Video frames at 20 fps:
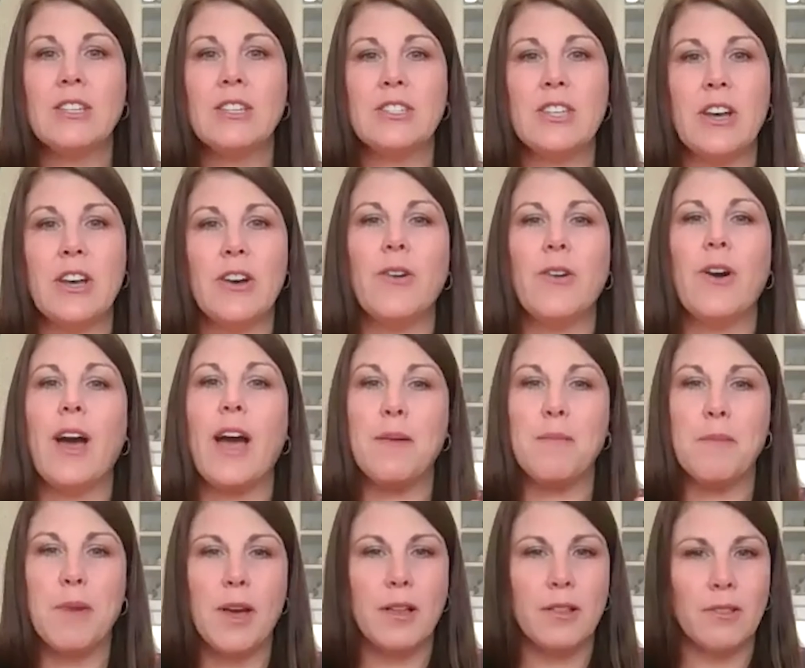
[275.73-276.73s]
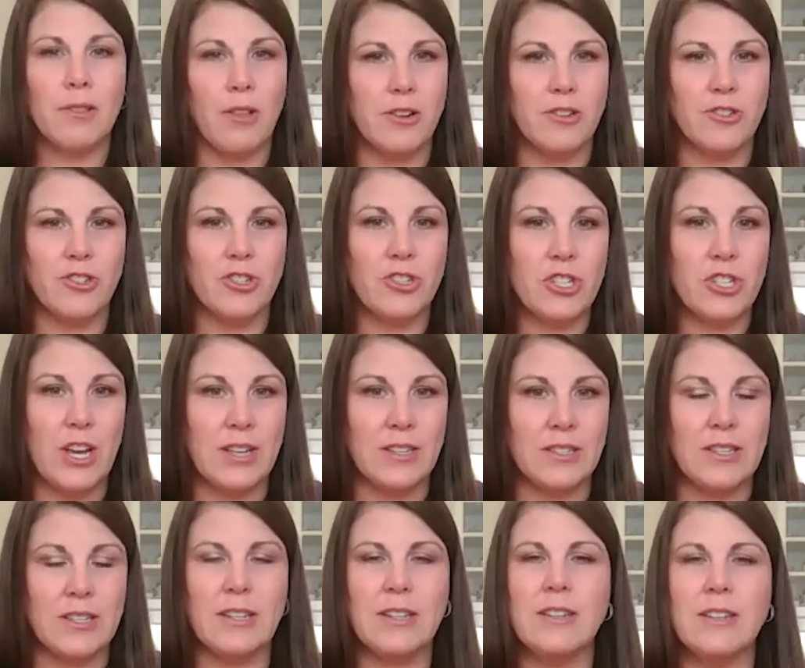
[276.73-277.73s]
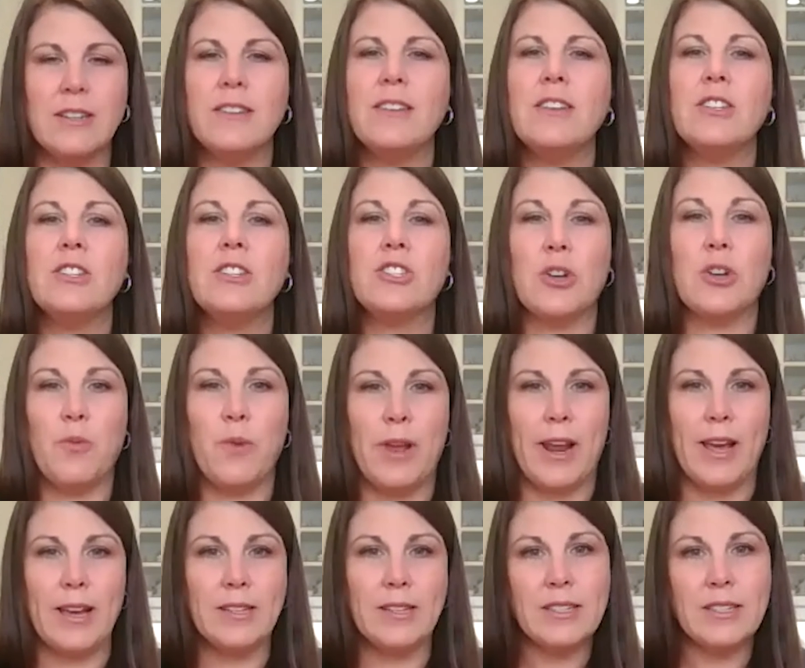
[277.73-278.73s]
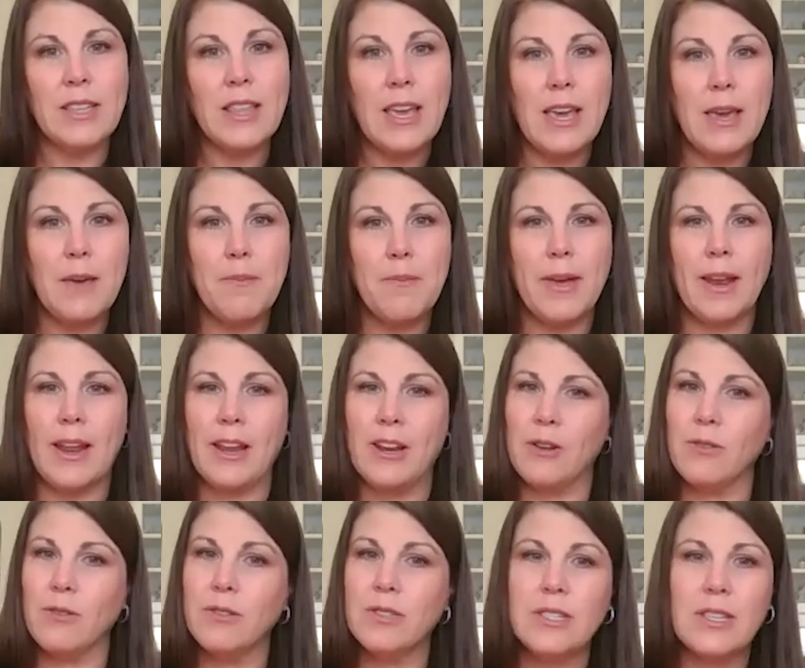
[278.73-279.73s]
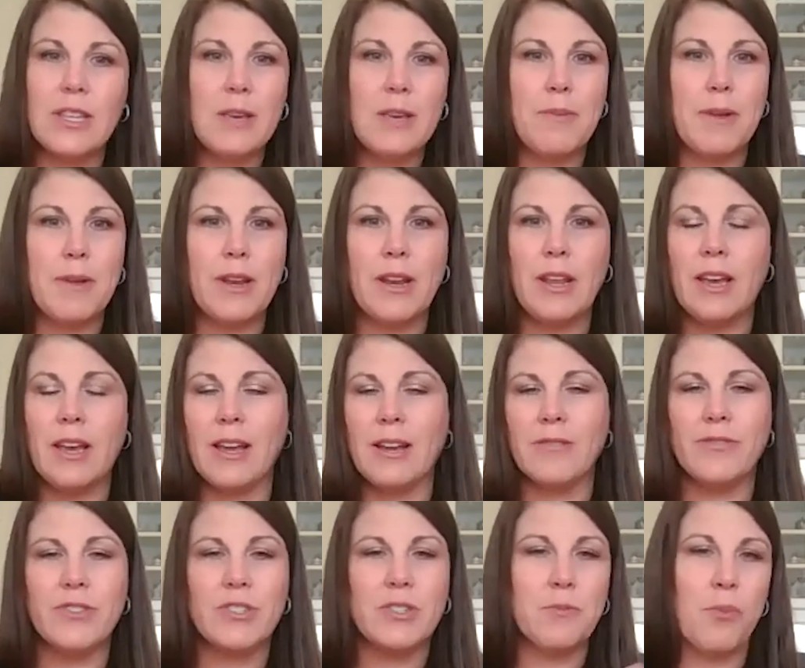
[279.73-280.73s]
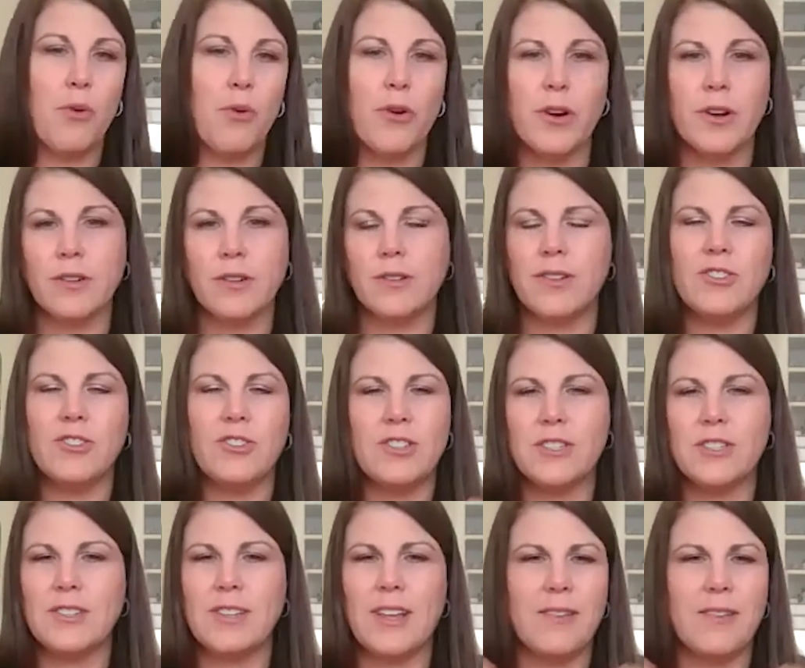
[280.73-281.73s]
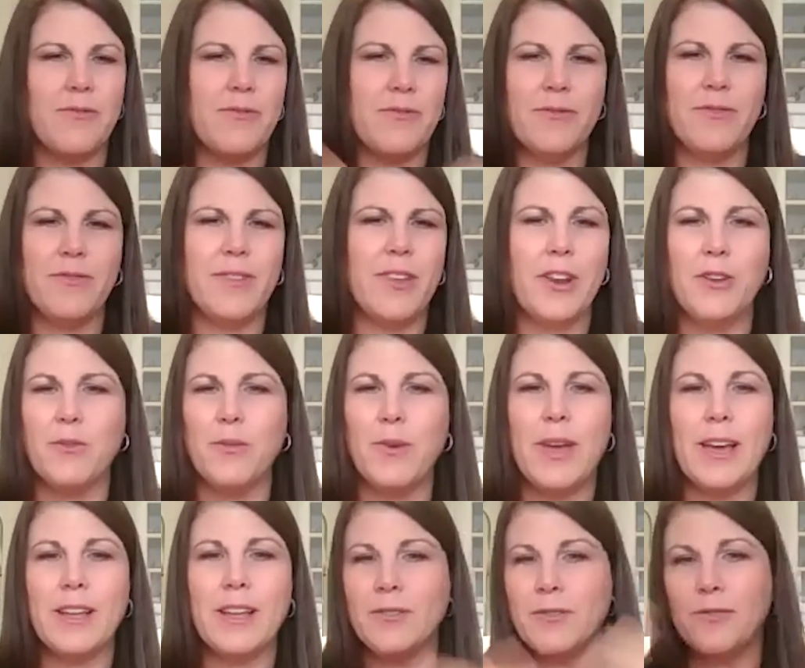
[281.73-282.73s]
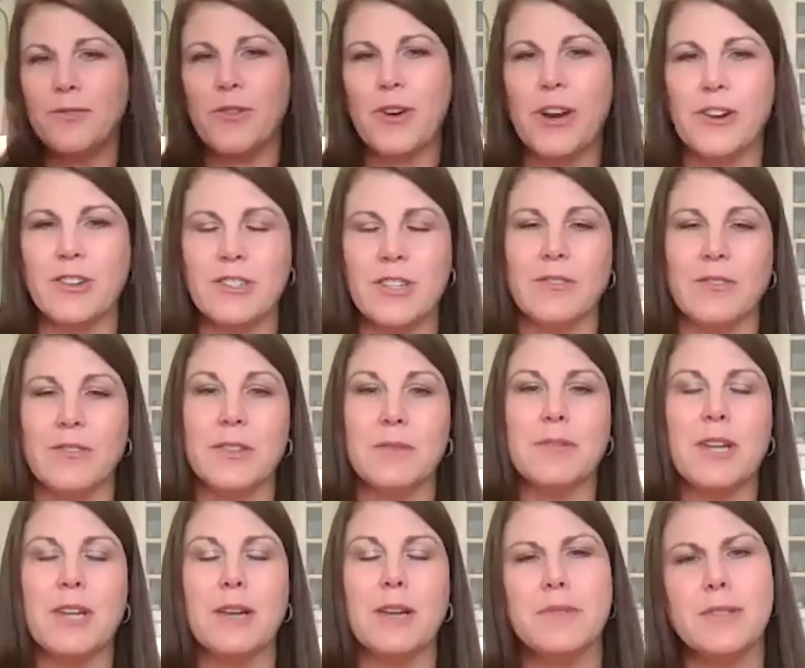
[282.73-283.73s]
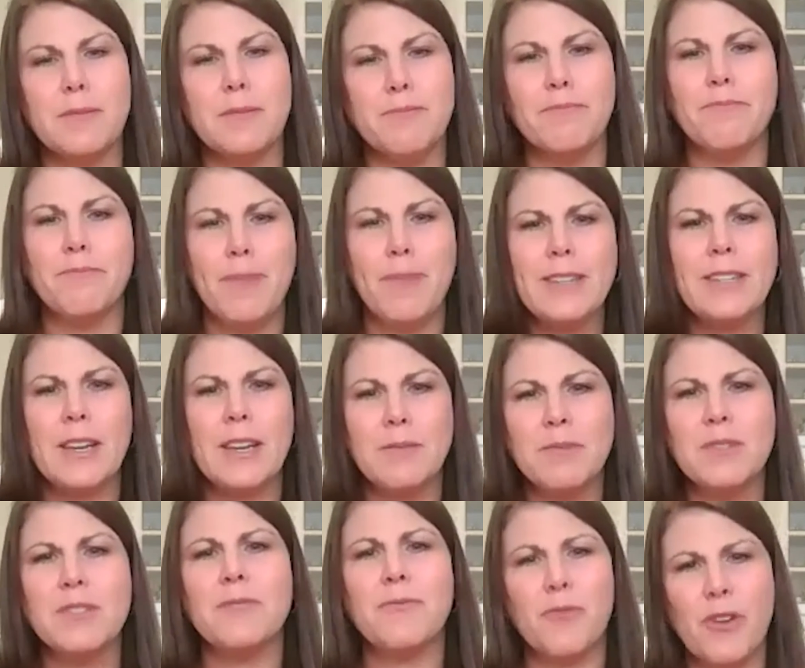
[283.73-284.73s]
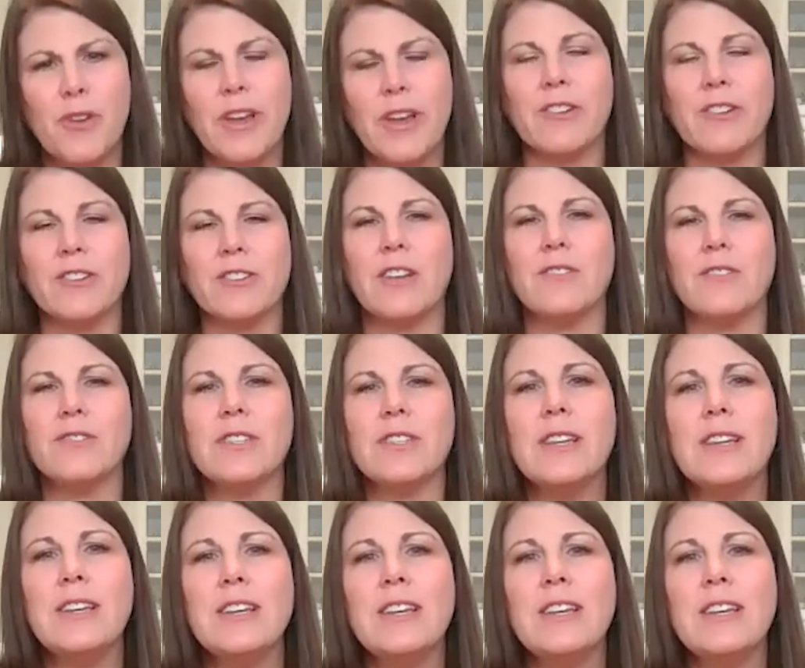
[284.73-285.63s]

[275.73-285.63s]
So I'm larger chested. So when I sleep and I don't sleep in any kind of support, it's just, you know, we got to free ourselves sometimes and bedtime's freeing ourselves.